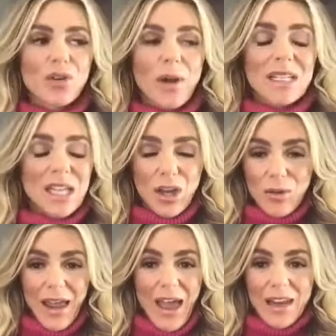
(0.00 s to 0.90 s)
I'm going to tell
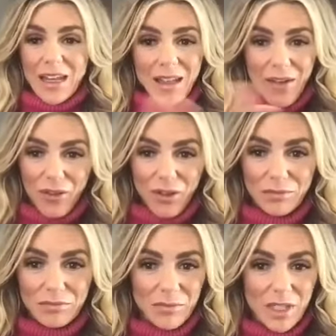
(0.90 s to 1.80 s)
you at any level,